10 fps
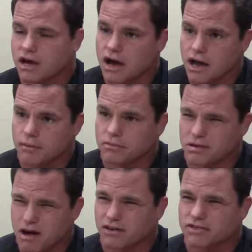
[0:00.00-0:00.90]

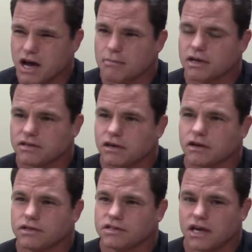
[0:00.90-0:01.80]
time I
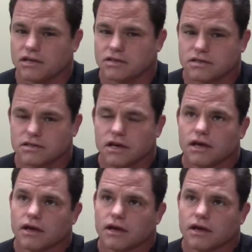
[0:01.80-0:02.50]
take on these cases